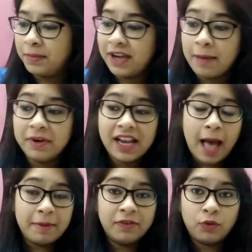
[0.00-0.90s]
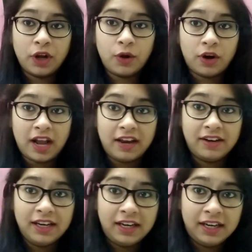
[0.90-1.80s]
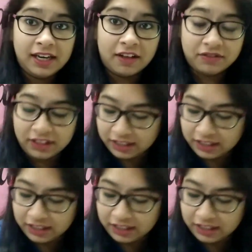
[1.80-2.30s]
But I'm really happy with what I got. I really love